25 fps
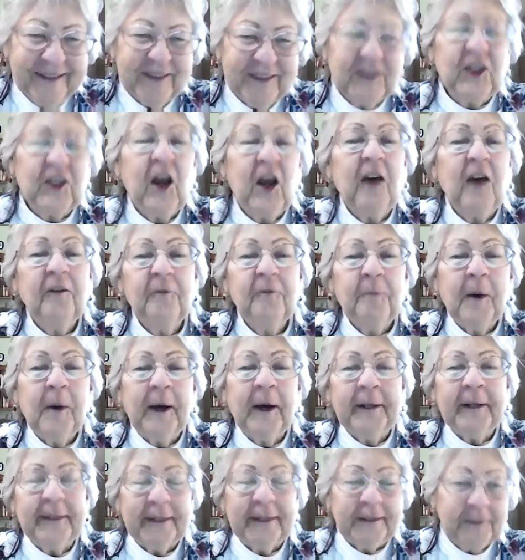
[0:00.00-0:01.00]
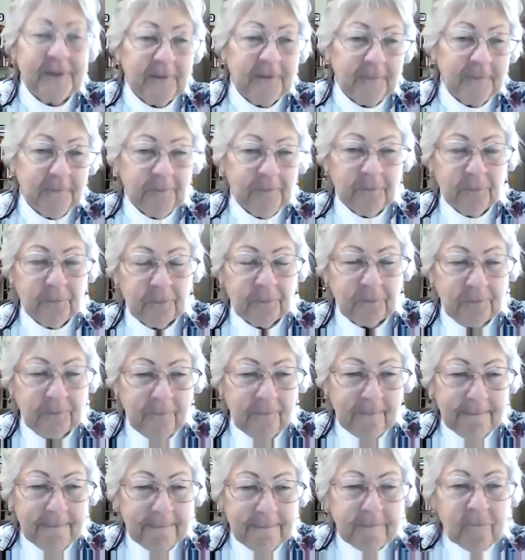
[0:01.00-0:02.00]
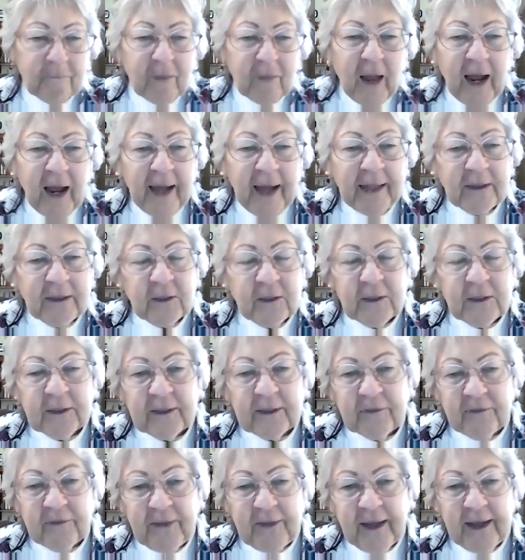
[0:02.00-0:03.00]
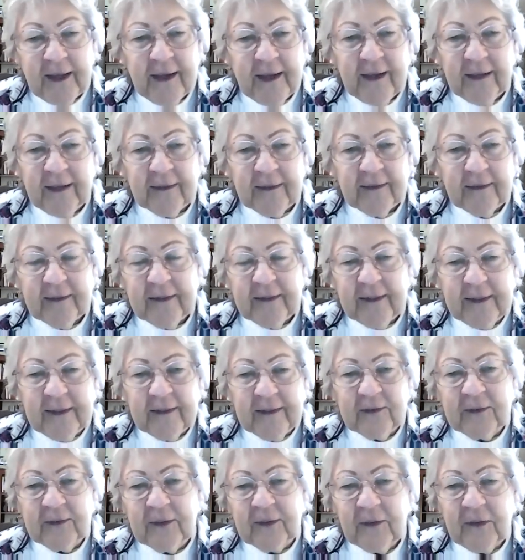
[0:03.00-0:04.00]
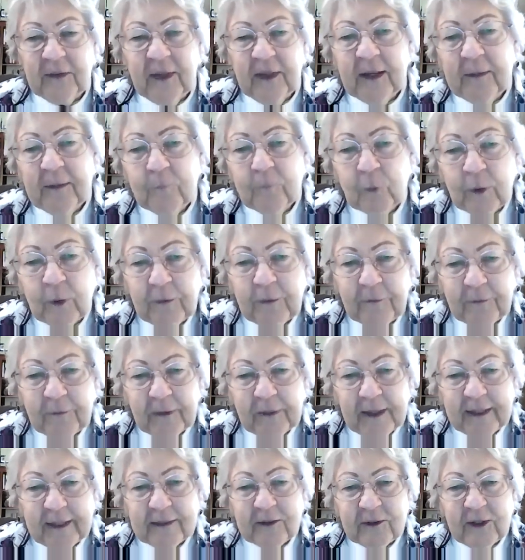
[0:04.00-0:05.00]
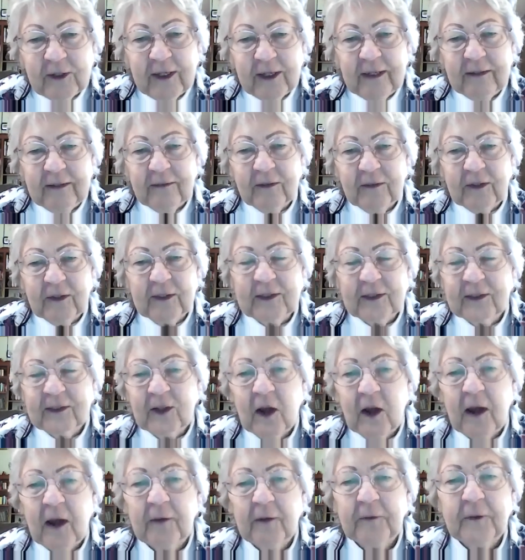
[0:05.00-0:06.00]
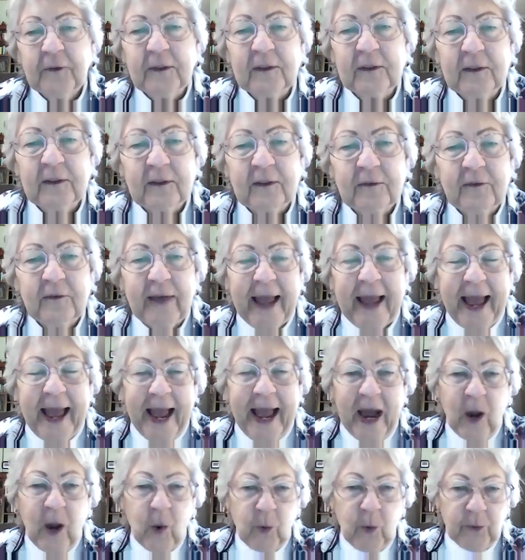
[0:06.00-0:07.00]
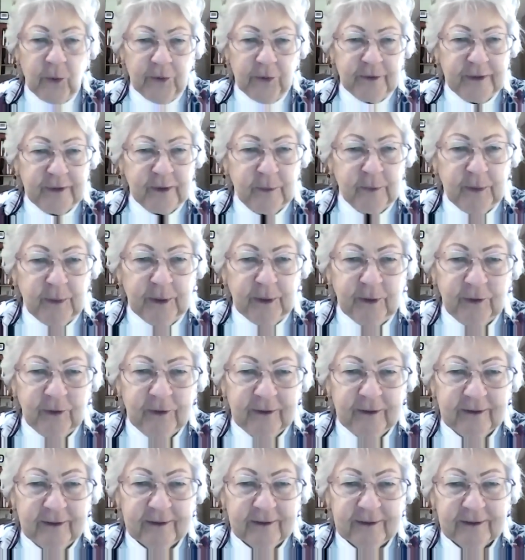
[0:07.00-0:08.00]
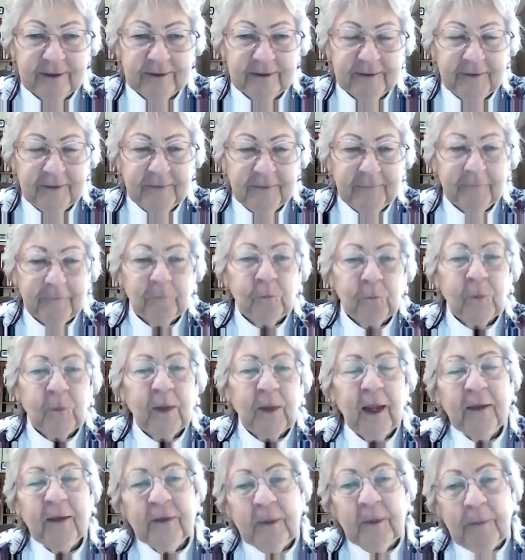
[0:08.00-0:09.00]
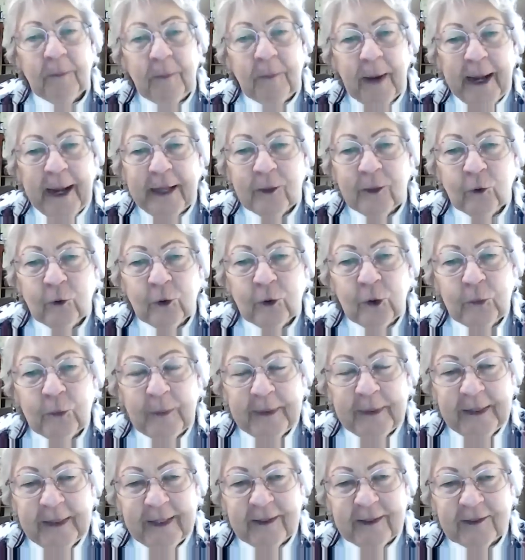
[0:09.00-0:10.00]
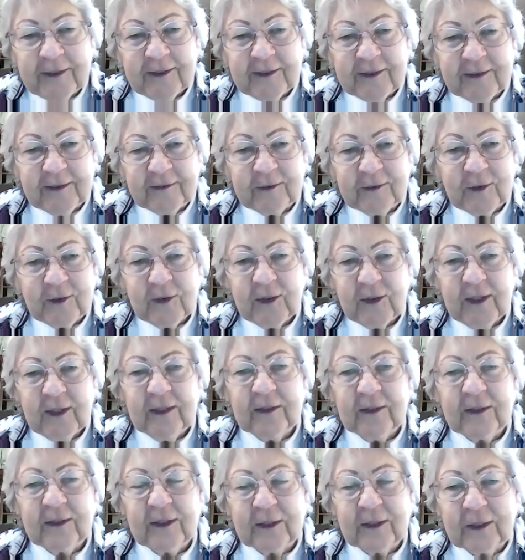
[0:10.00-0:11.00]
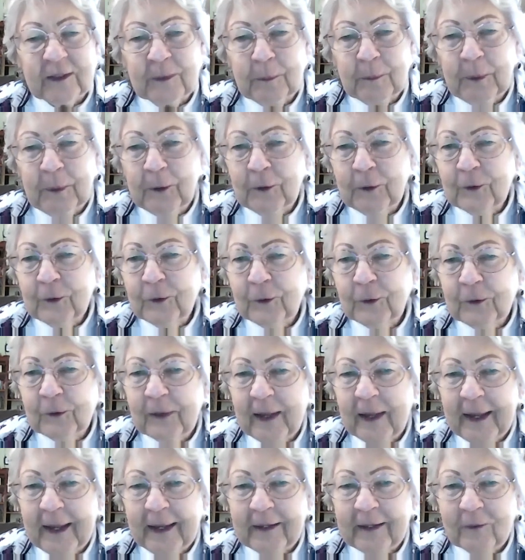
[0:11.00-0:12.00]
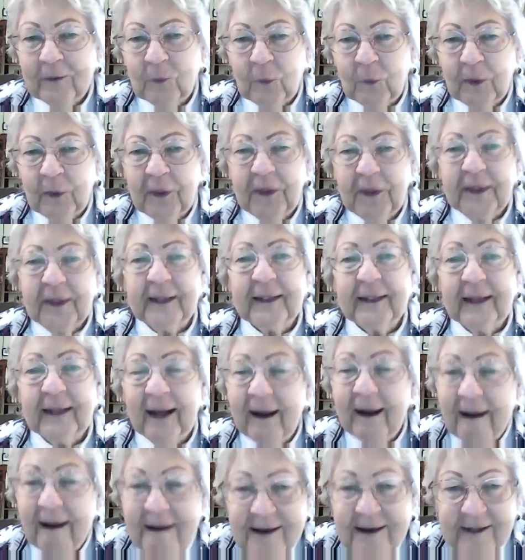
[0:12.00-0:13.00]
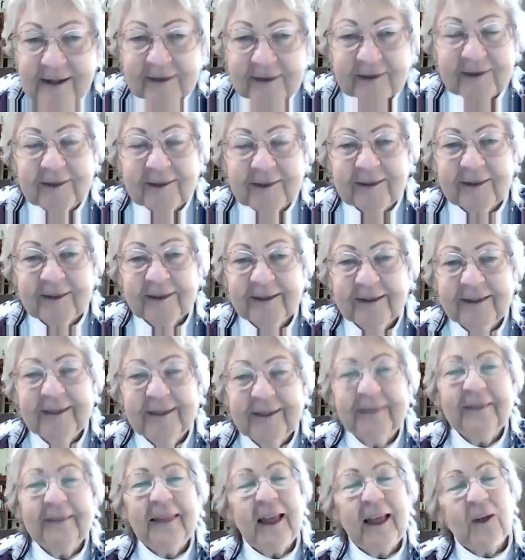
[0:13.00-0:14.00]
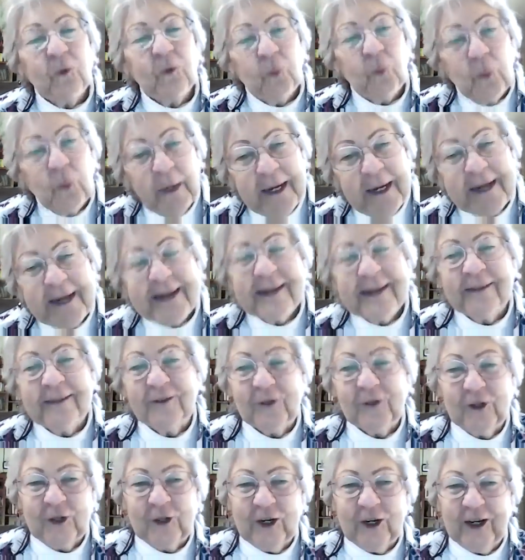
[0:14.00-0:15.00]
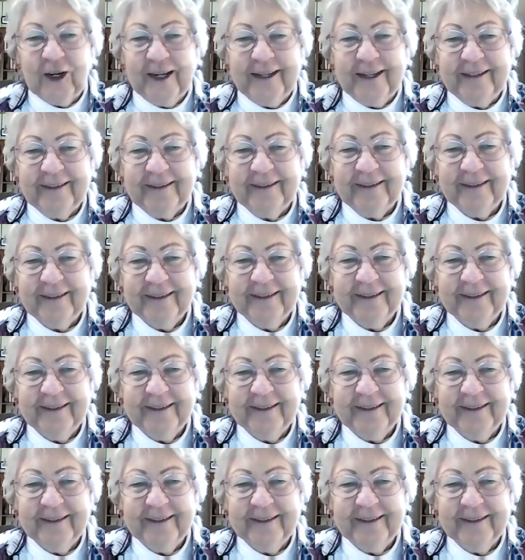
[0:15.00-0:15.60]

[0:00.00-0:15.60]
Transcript: Soft-bodied. I look at that as them reflecting the softness of our spirit. And the bioluminescence is the spiritual light within us that we can shine,